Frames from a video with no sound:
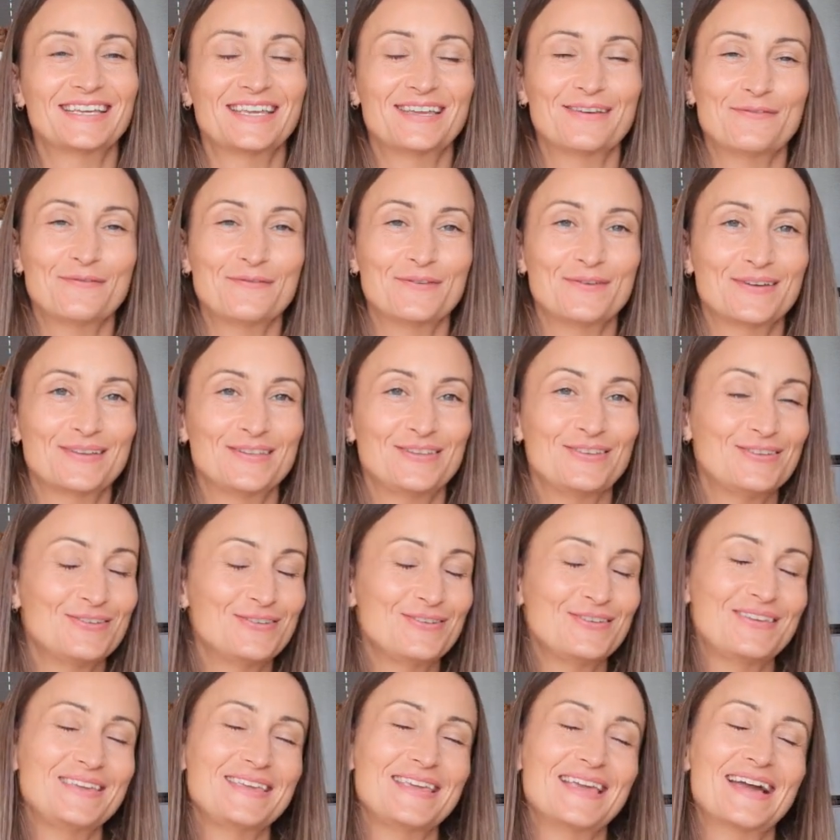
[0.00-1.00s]
If you're
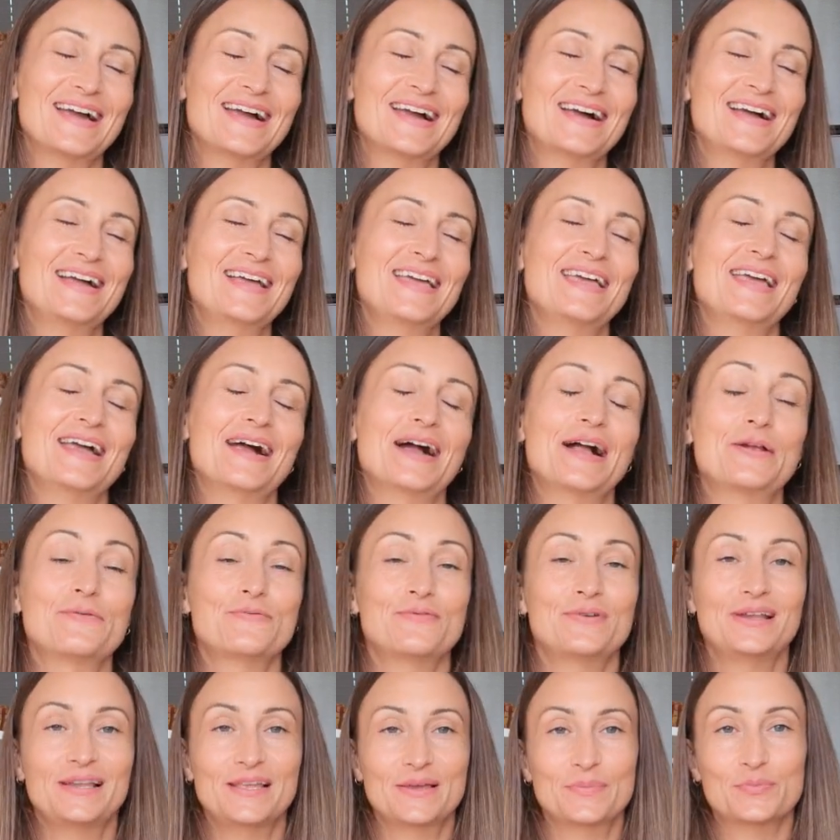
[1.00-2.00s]
new here, I
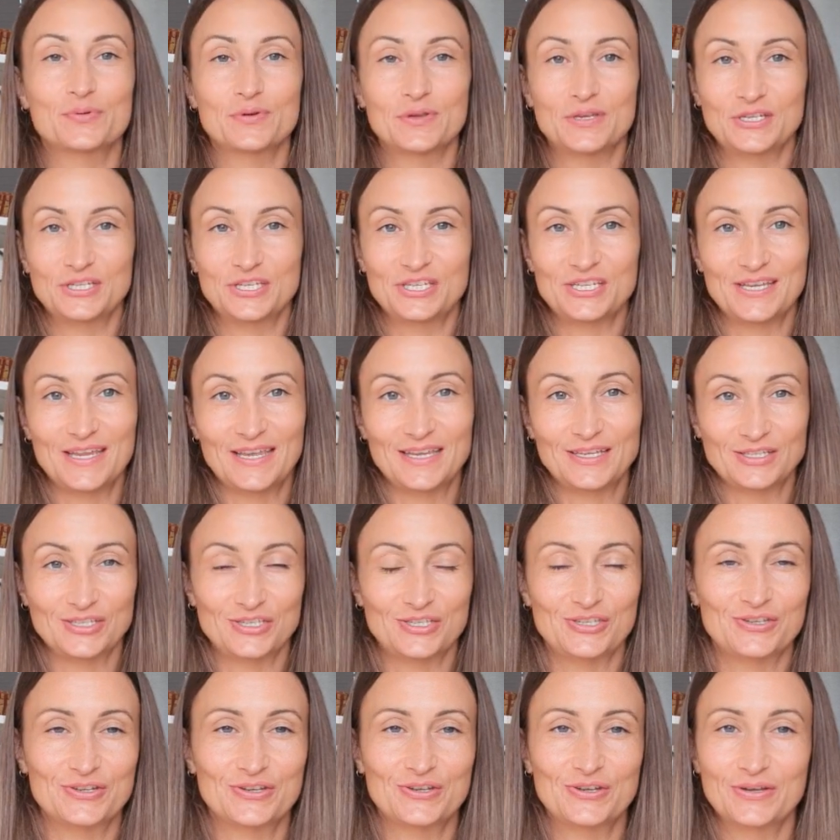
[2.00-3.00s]
really
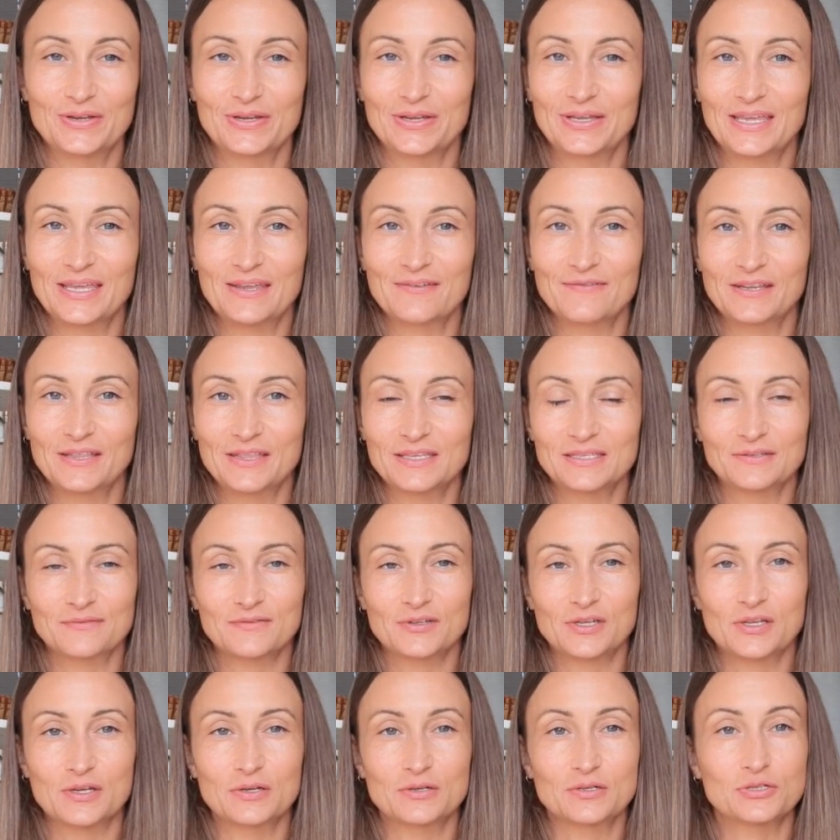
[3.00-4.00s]
appreciate you giving this
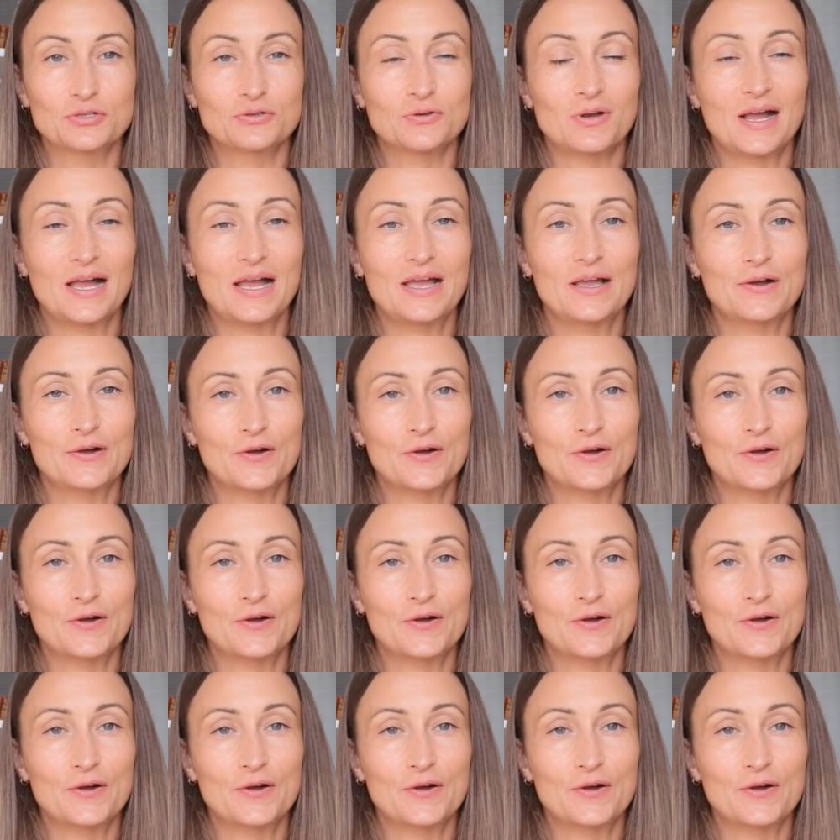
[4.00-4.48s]
video a try.